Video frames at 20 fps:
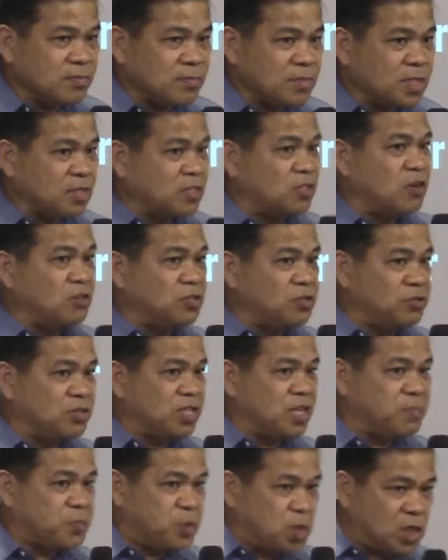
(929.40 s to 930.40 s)
Just go through
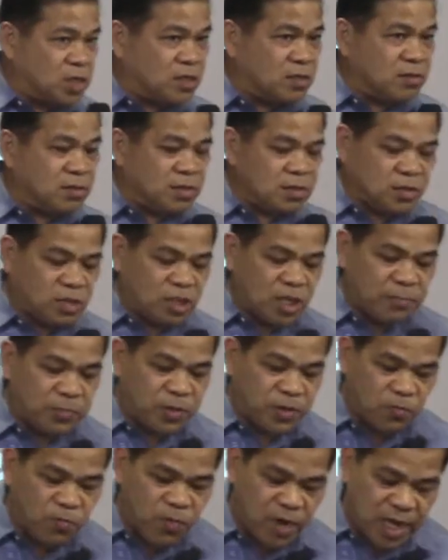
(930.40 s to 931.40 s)
the book,
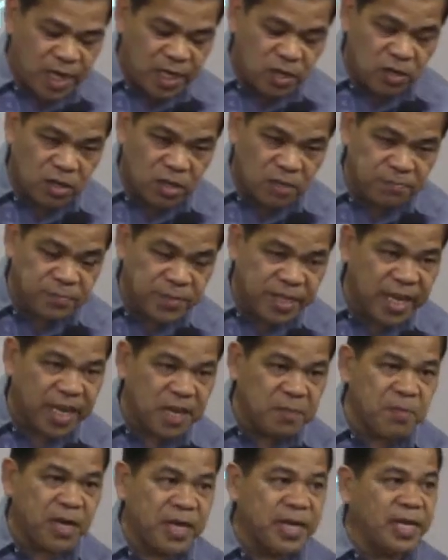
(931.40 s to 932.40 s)
chapter 1 of
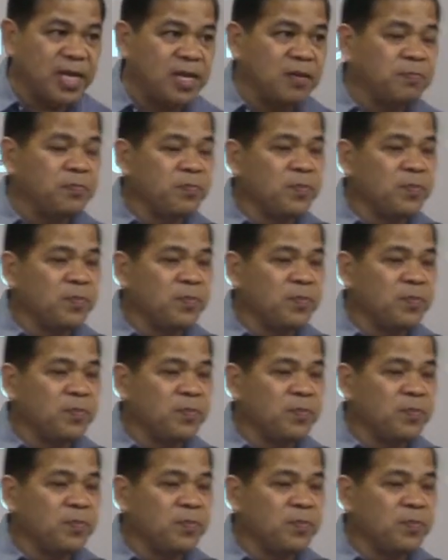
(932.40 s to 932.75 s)
Nehemiah.